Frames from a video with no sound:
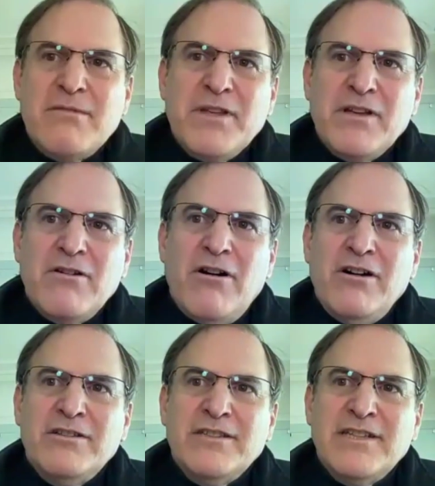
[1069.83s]
something
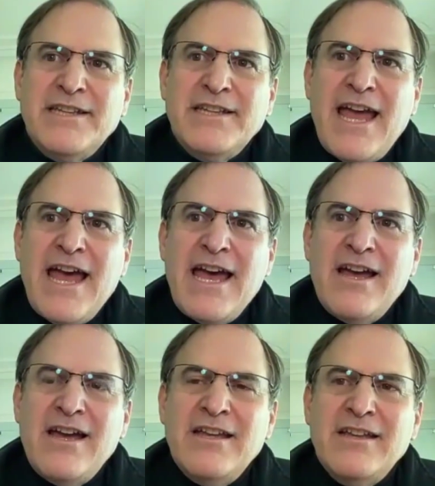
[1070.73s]
called an
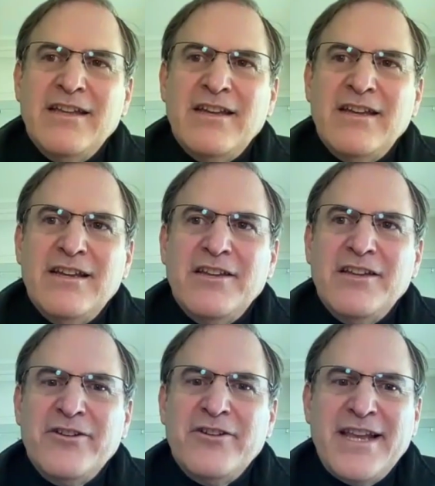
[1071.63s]

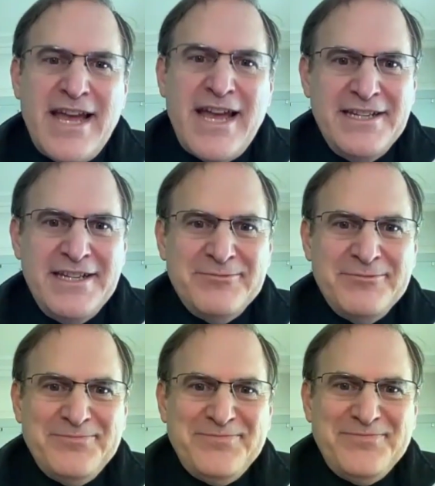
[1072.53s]
internet ad,
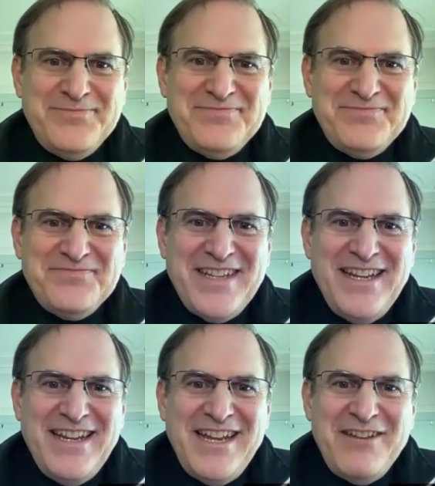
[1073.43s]

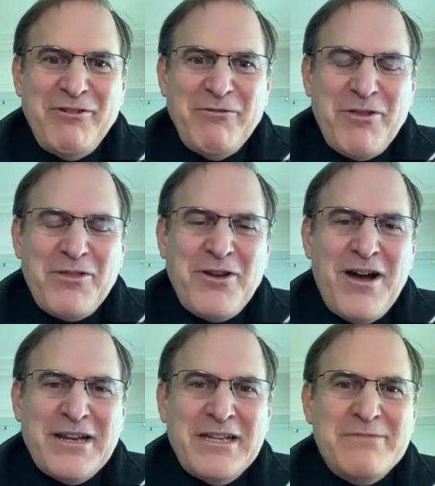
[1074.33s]
and we were
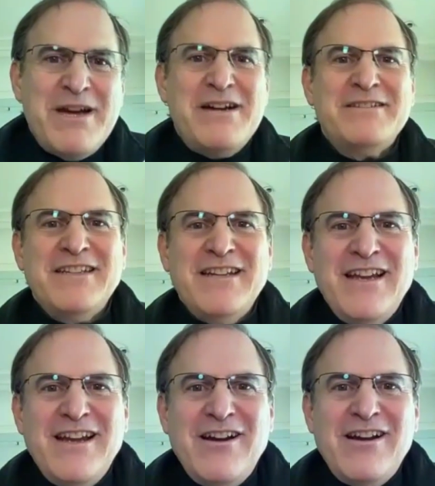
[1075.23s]
talking about
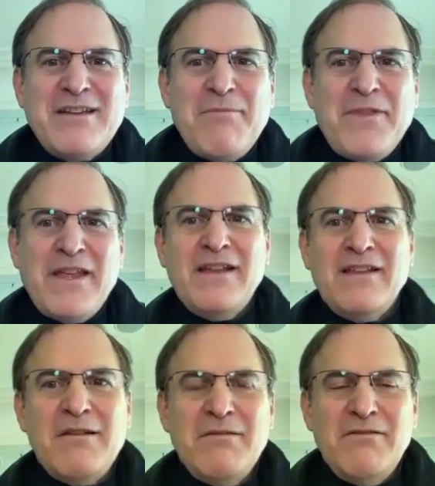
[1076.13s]
something
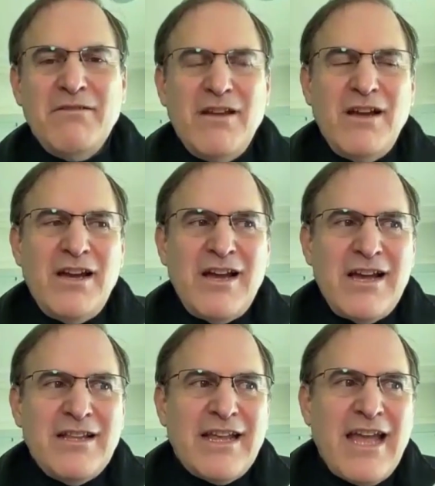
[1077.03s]
that
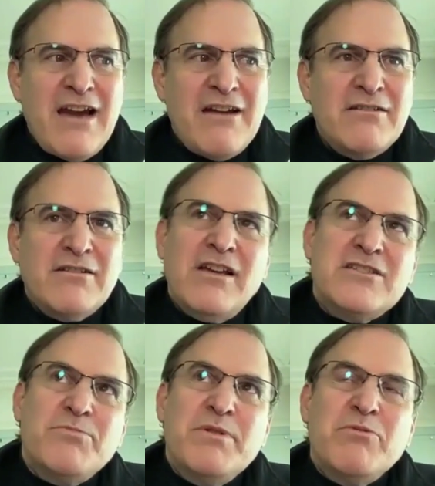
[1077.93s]

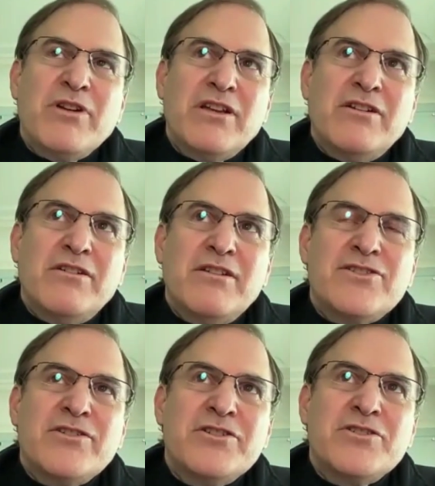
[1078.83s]
so people are going to go to the
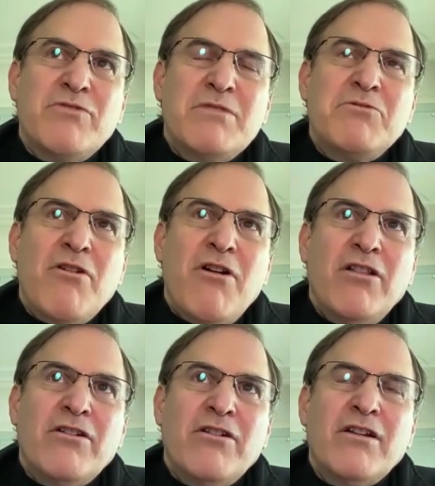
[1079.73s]
search web
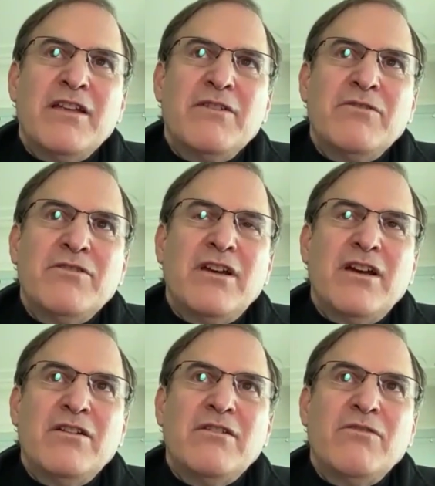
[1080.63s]
crawler, and
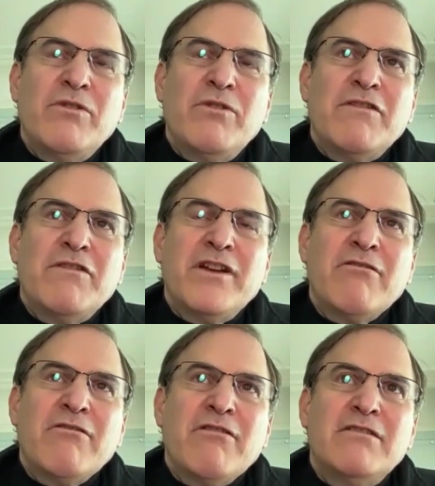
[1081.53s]
we want to figure